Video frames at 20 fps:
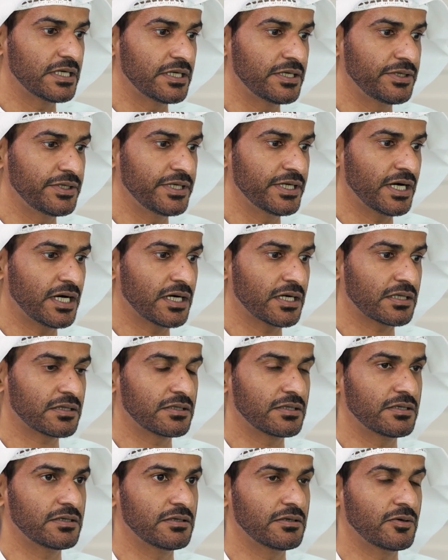in yard
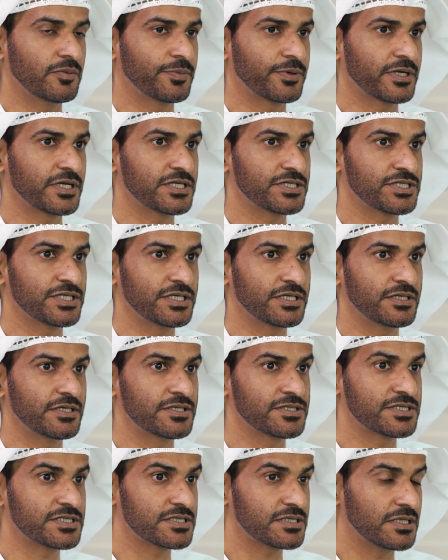operation
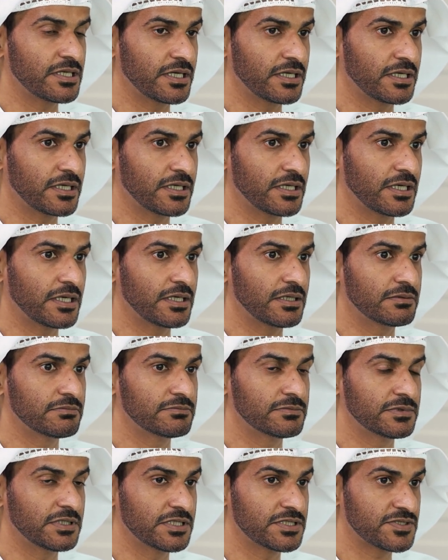is like
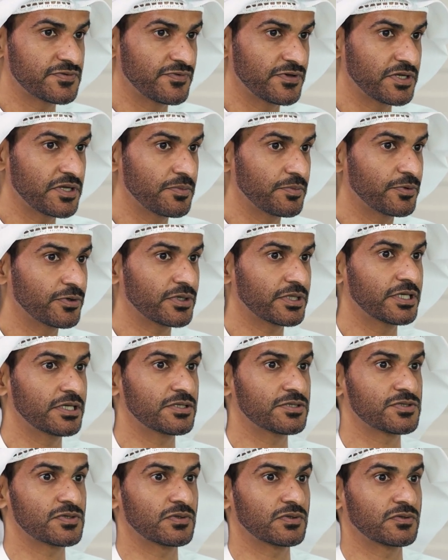it's very
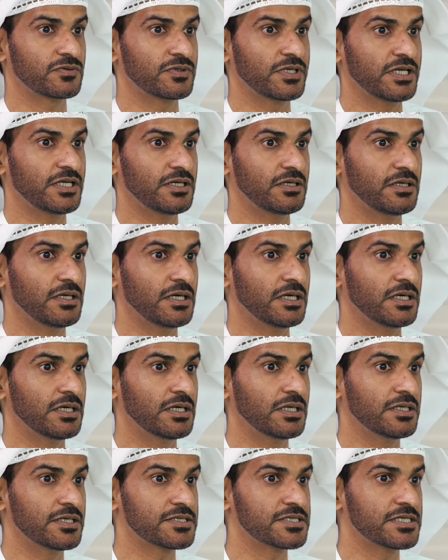important. So today,
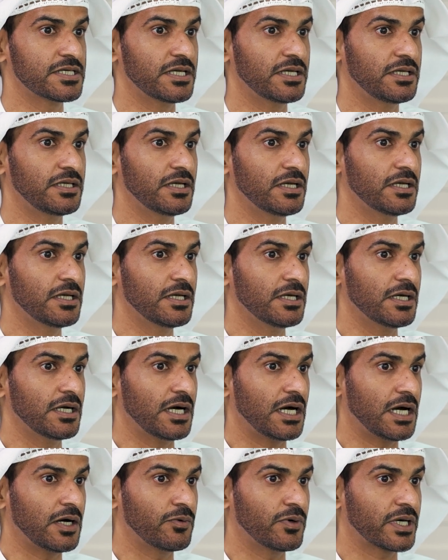let's say
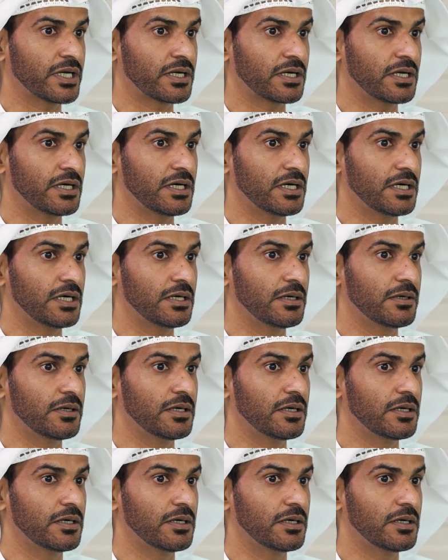our